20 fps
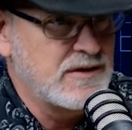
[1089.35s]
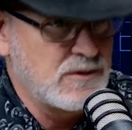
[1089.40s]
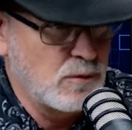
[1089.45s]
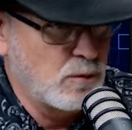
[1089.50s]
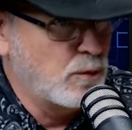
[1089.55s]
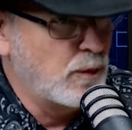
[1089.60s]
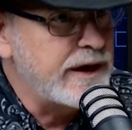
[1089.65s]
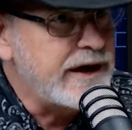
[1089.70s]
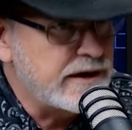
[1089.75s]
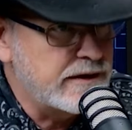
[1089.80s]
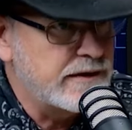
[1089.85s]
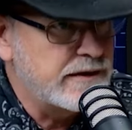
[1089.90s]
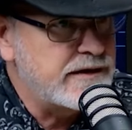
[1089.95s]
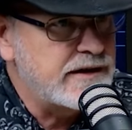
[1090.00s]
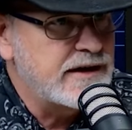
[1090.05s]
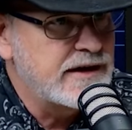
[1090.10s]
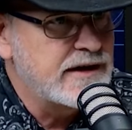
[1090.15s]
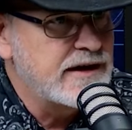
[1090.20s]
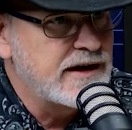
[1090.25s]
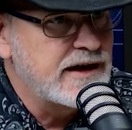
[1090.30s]
weird
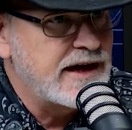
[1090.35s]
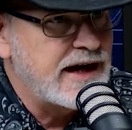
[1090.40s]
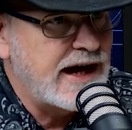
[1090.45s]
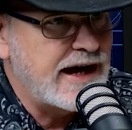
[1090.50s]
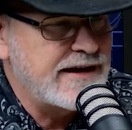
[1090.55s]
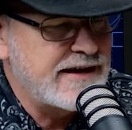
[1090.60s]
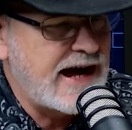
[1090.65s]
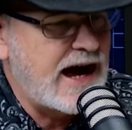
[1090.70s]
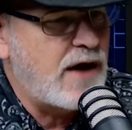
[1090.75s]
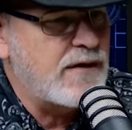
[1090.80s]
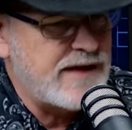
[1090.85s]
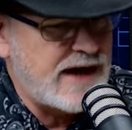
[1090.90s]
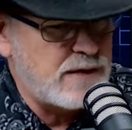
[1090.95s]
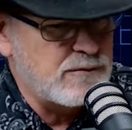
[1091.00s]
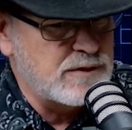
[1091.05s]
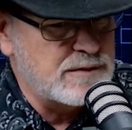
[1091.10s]
mm -hmm. and how that would